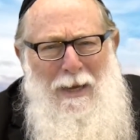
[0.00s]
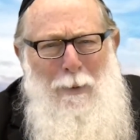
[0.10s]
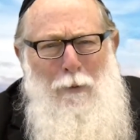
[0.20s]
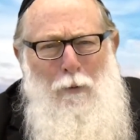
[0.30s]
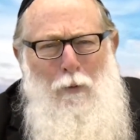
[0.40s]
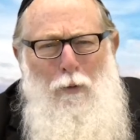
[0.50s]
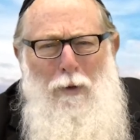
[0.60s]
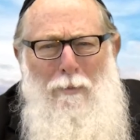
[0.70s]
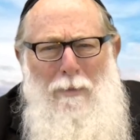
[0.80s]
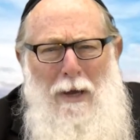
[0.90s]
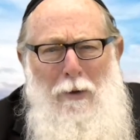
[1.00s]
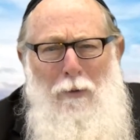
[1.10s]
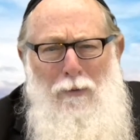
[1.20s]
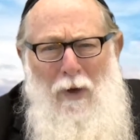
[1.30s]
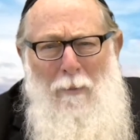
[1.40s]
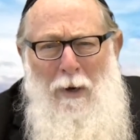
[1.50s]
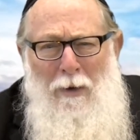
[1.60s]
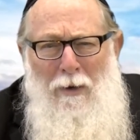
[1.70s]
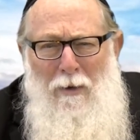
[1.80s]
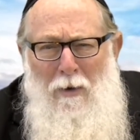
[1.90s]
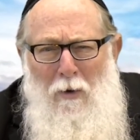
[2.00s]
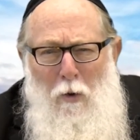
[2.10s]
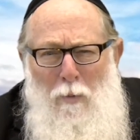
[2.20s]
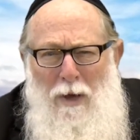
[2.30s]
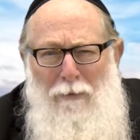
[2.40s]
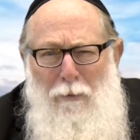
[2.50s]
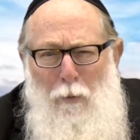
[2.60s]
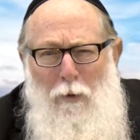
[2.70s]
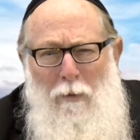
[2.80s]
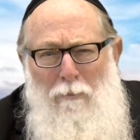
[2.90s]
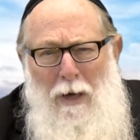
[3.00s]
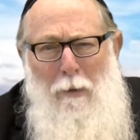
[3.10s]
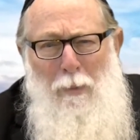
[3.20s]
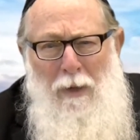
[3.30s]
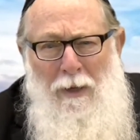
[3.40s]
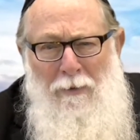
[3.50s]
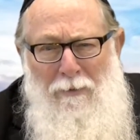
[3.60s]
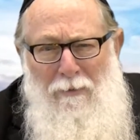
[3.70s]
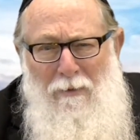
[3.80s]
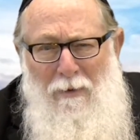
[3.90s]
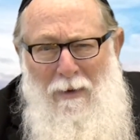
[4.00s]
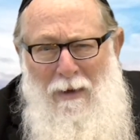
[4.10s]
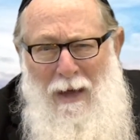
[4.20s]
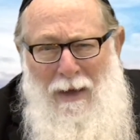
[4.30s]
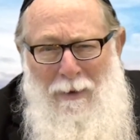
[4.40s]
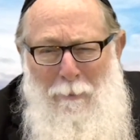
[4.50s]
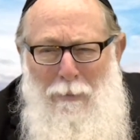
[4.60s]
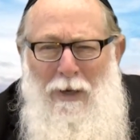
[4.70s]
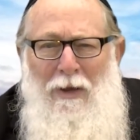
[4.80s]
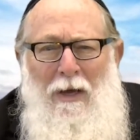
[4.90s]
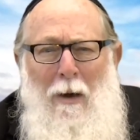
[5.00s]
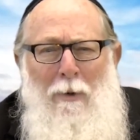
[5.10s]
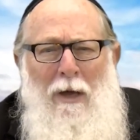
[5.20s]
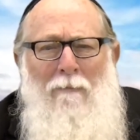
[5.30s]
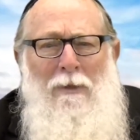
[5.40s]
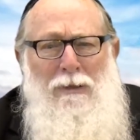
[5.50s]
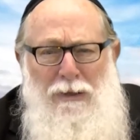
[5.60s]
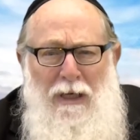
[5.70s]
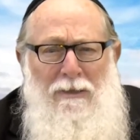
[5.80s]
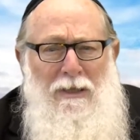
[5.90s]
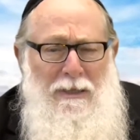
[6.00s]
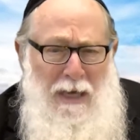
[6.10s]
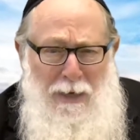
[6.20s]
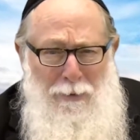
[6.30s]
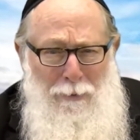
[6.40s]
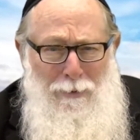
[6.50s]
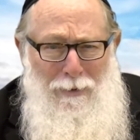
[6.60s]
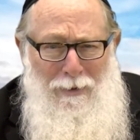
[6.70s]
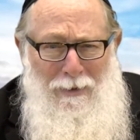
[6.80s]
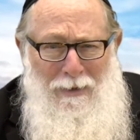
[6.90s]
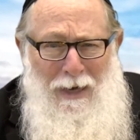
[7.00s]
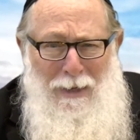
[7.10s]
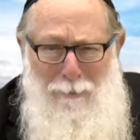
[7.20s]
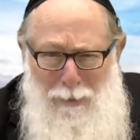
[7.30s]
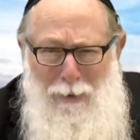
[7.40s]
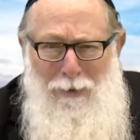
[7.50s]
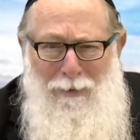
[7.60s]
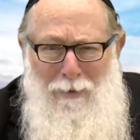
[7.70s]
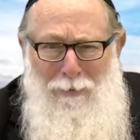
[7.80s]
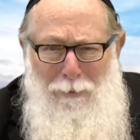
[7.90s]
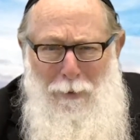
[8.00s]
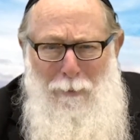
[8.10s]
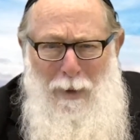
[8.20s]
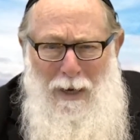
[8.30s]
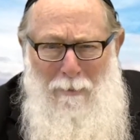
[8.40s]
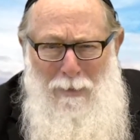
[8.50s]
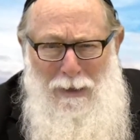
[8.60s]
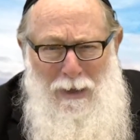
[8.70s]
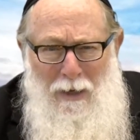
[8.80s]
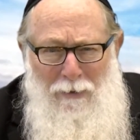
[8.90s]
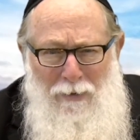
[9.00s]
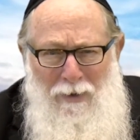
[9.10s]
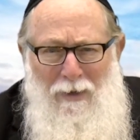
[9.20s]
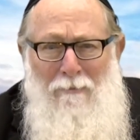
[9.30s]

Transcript: It will truly make you someone who makes this world a better place, and it will bring the coming of Mashiach Tzidkenu and the building of the third Beit HaMikdash.